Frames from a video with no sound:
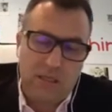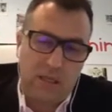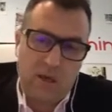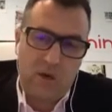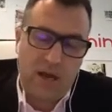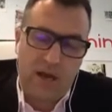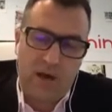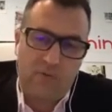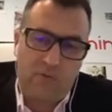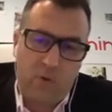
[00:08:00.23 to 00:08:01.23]
look
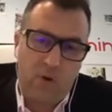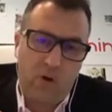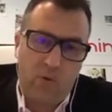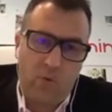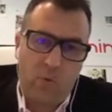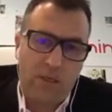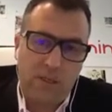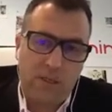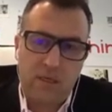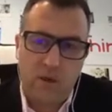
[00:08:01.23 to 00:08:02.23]
out for what is
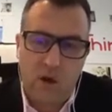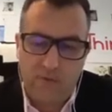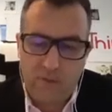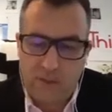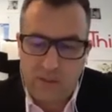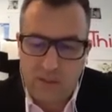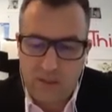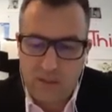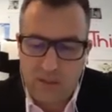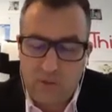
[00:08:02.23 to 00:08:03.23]
the office
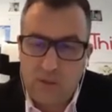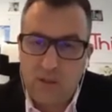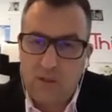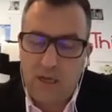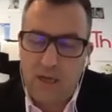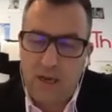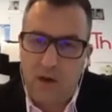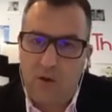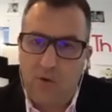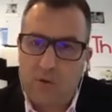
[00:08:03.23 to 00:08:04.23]
usage, and
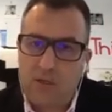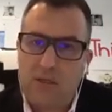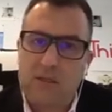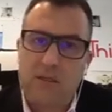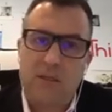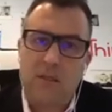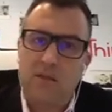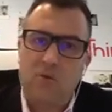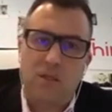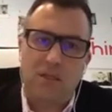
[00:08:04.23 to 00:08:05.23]
how
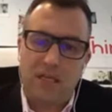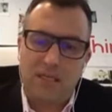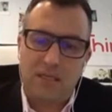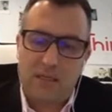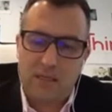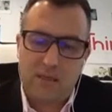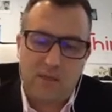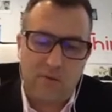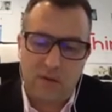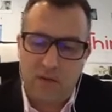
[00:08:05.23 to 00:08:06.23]
do the desks and
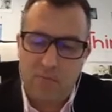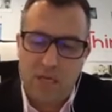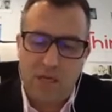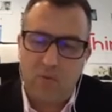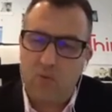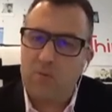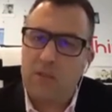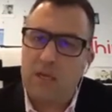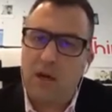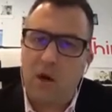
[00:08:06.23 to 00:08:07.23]
meeting rooms that
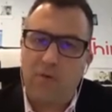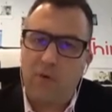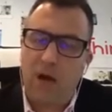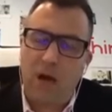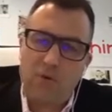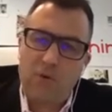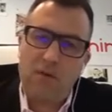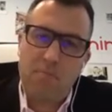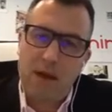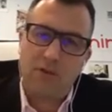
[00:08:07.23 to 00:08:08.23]
I offer, how do they
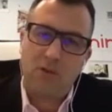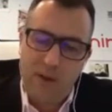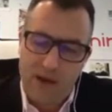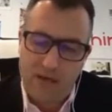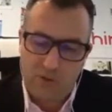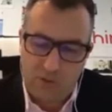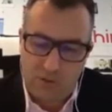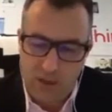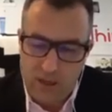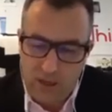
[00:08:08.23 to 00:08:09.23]
match to actual
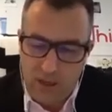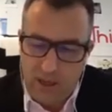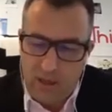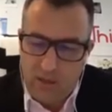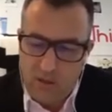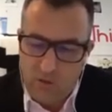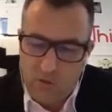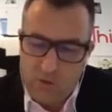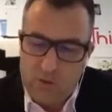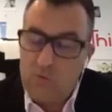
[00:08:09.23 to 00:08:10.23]

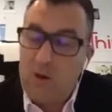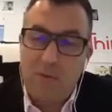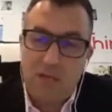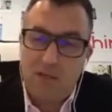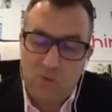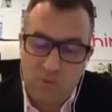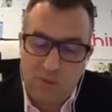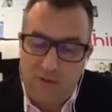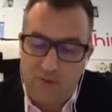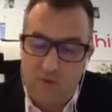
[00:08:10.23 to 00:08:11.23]
use? Do my meeting rooms
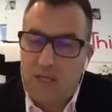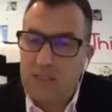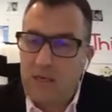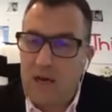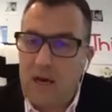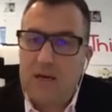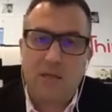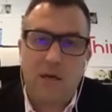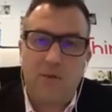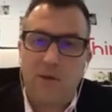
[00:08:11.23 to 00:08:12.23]
have the right size?
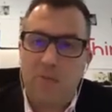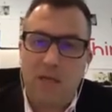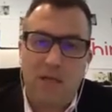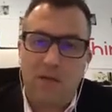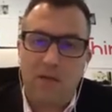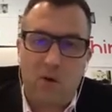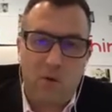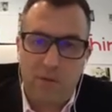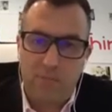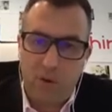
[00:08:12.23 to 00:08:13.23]
Are they being
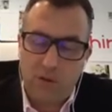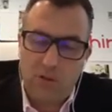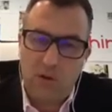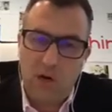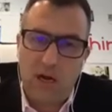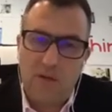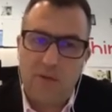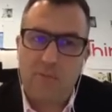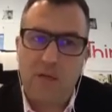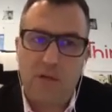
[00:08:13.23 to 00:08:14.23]
only booked, or are they
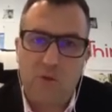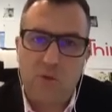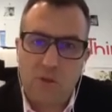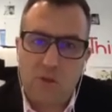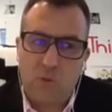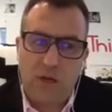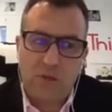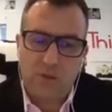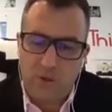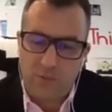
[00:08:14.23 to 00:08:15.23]
being used as well? So